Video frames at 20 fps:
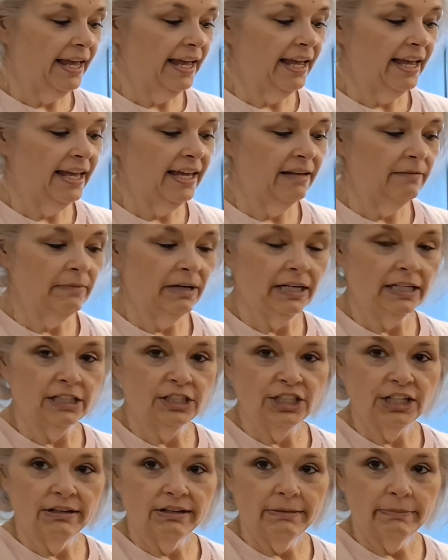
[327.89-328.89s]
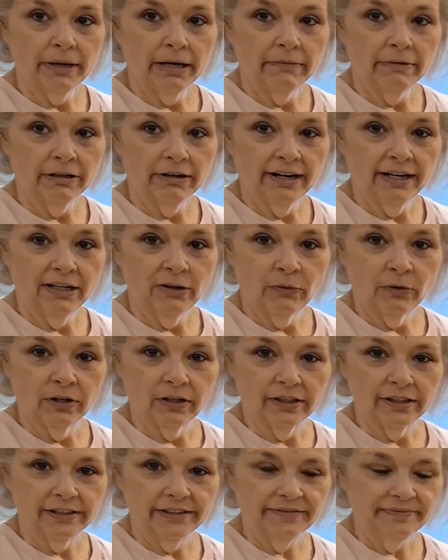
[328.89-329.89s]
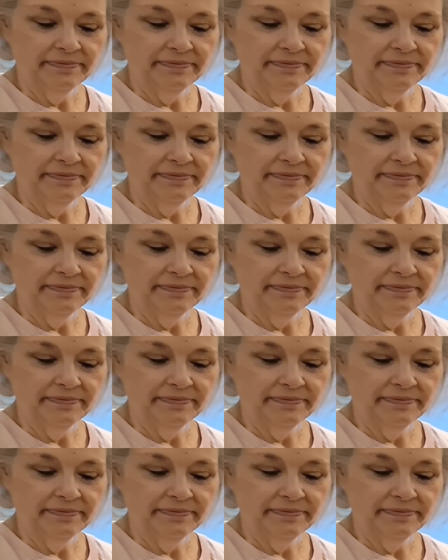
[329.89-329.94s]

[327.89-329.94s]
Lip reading: and my cherry pomegranate water.